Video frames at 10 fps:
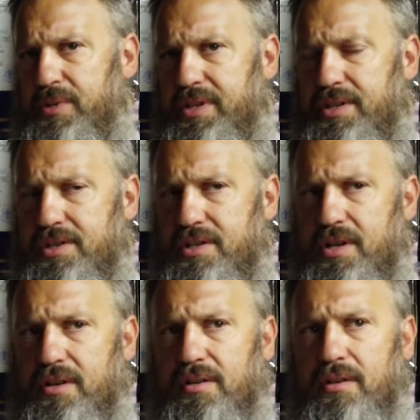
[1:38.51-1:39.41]
but in
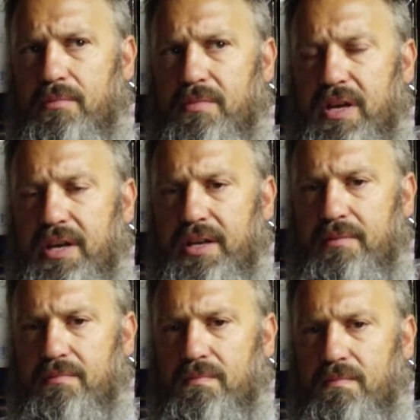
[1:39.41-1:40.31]
general,
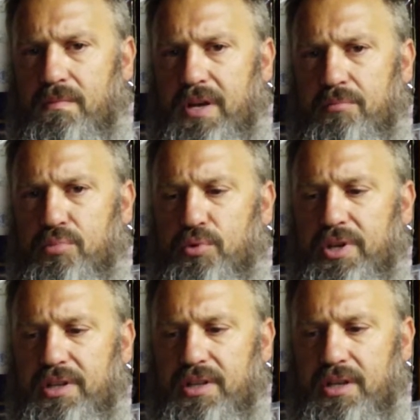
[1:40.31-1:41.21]
my
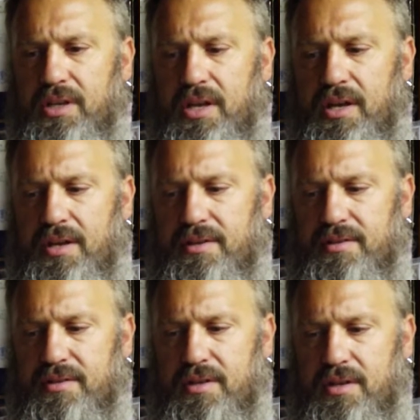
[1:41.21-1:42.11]
breathing
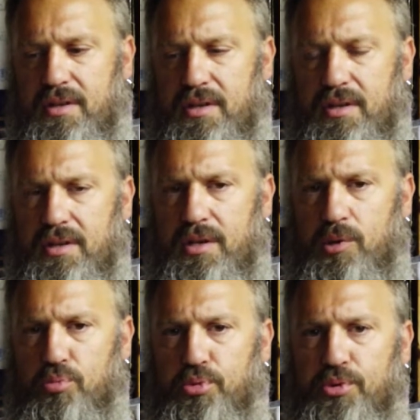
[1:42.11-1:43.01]
has
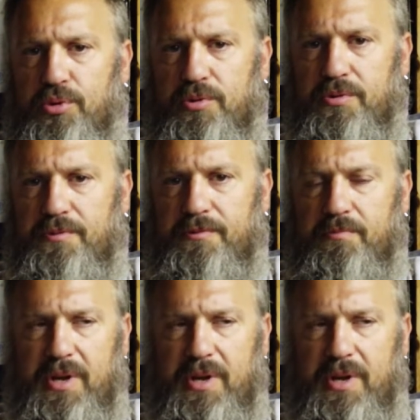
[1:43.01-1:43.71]
improved.